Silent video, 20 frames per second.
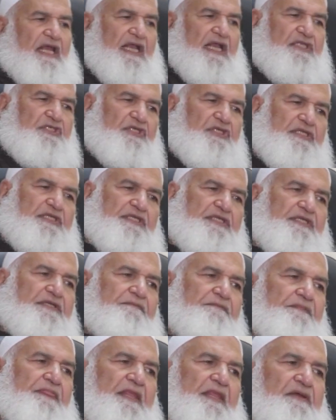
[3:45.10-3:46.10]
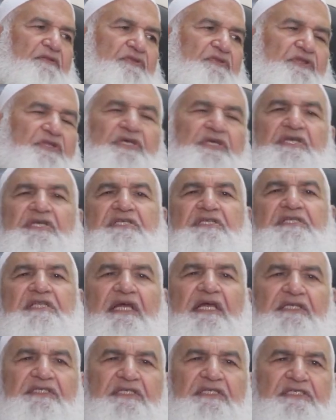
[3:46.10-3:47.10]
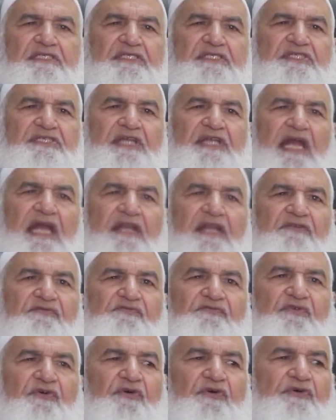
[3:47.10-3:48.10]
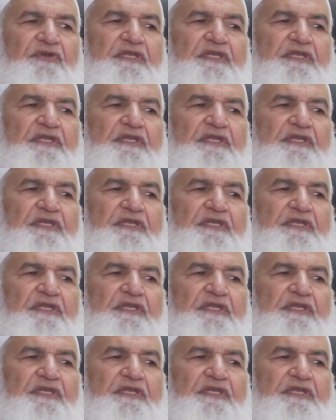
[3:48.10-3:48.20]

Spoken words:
actually these letters stand for